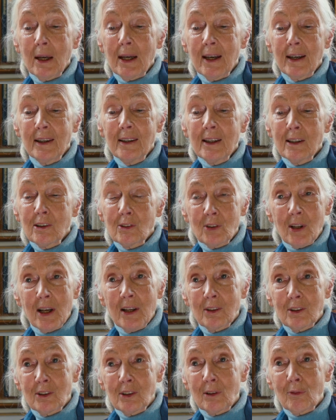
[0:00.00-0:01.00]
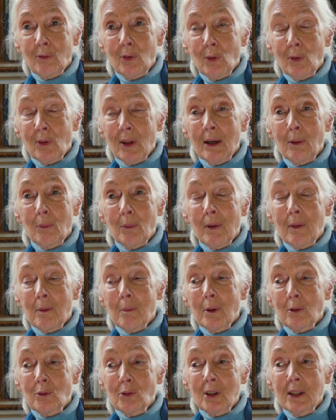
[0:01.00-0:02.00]
make any sense if you think we're the
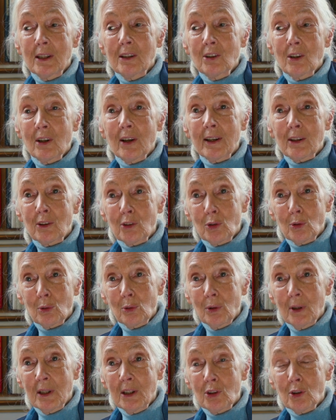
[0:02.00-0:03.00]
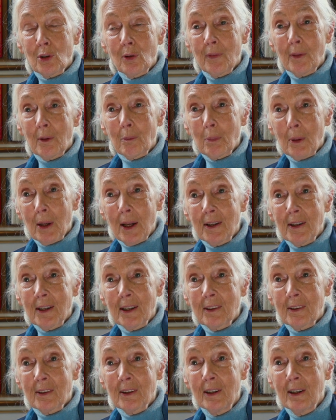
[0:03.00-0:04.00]
most intellectual creature on the
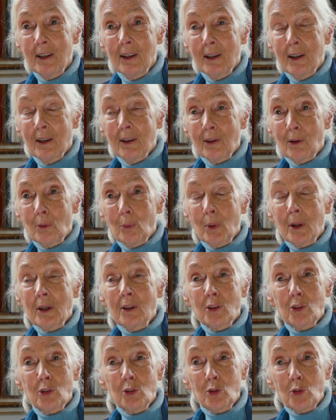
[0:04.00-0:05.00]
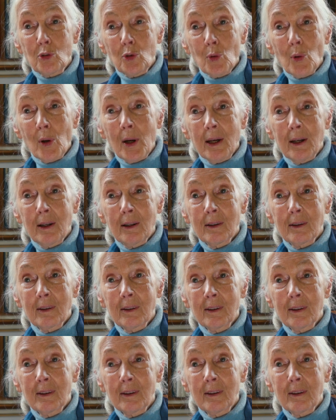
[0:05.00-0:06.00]
planet, that we're destroying
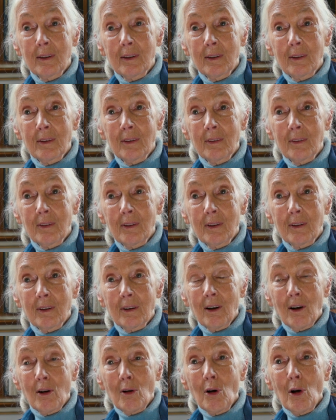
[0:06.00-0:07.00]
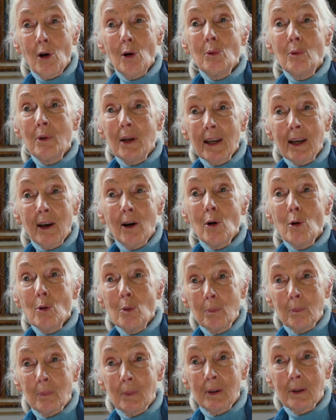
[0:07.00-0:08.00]
our only
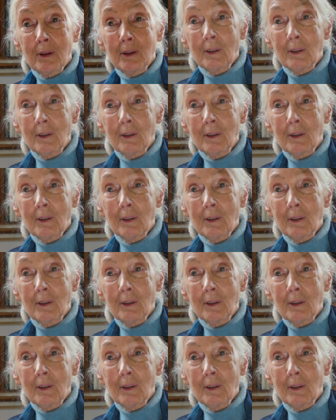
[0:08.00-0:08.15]
home.